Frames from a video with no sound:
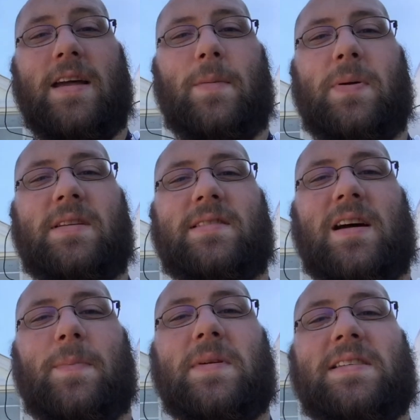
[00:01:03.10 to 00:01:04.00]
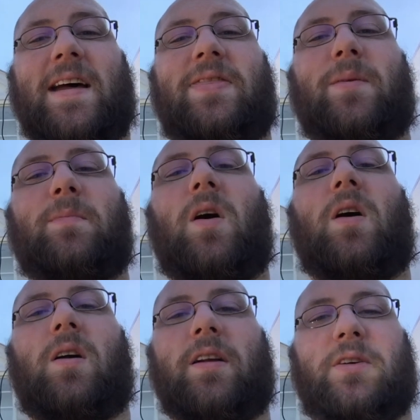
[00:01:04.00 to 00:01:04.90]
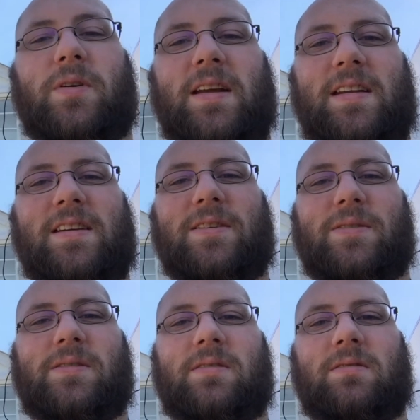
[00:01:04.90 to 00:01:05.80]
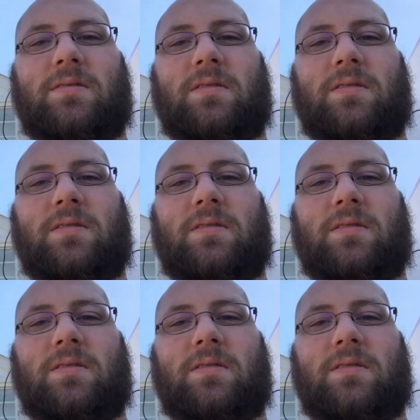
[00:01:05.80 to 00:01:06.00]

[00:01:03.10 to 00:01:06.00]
And that pit stop is at the mall at Green Hills.